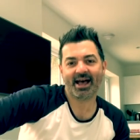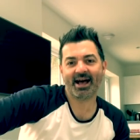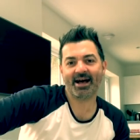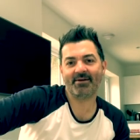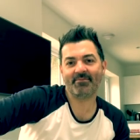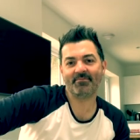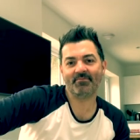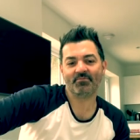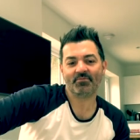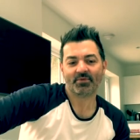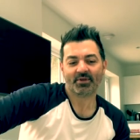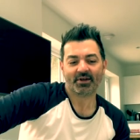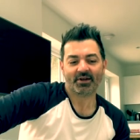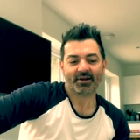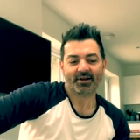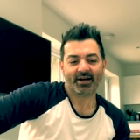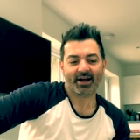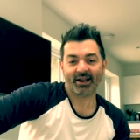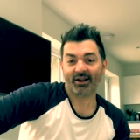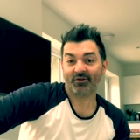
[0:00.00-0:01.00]
I
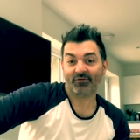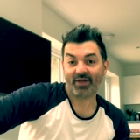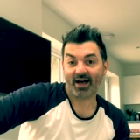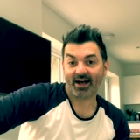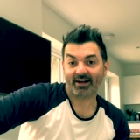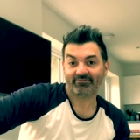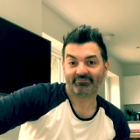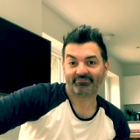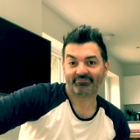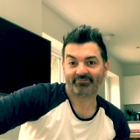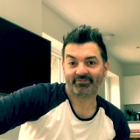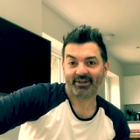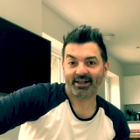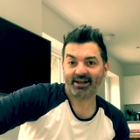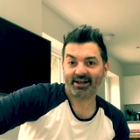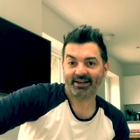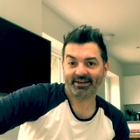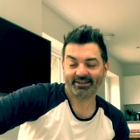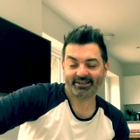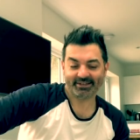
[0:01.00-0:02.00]
love that.
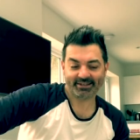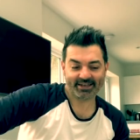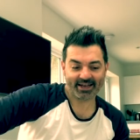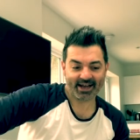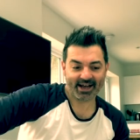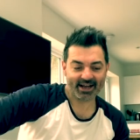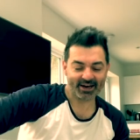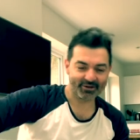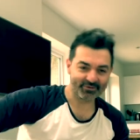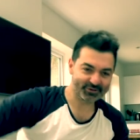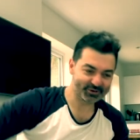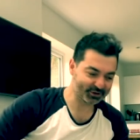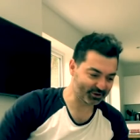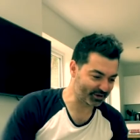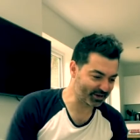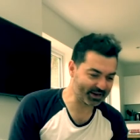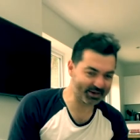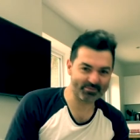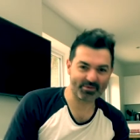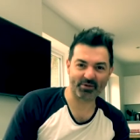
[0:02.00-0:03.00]
And I love
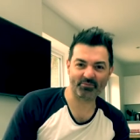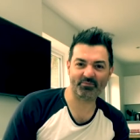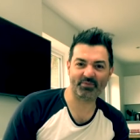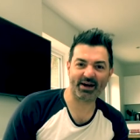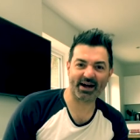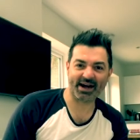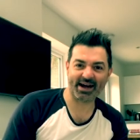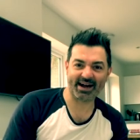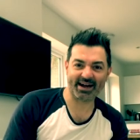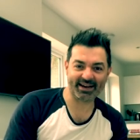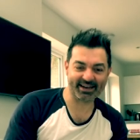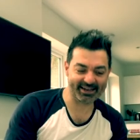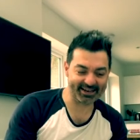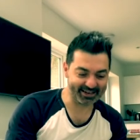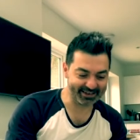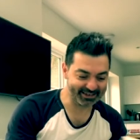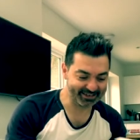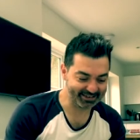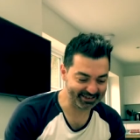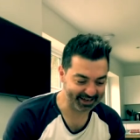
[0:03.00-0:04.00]
chucking it in my bag
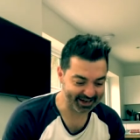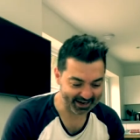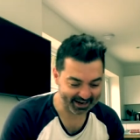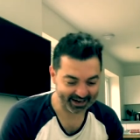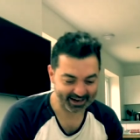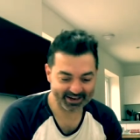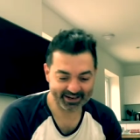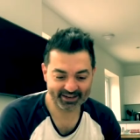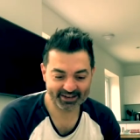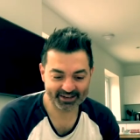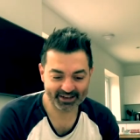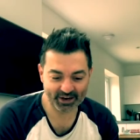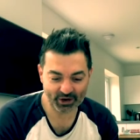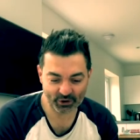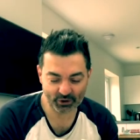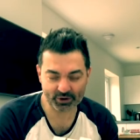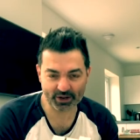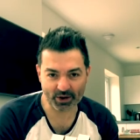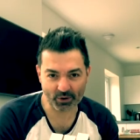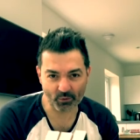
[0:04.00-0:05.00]
and it
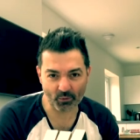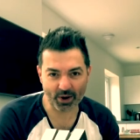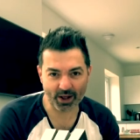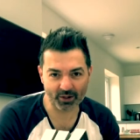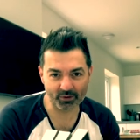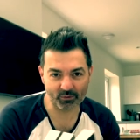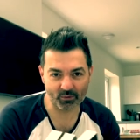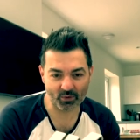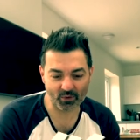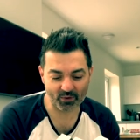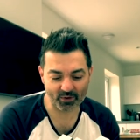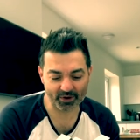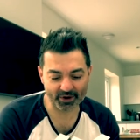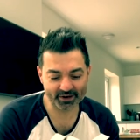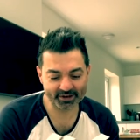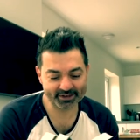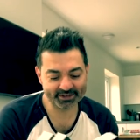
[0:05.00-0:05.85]
looking well worn.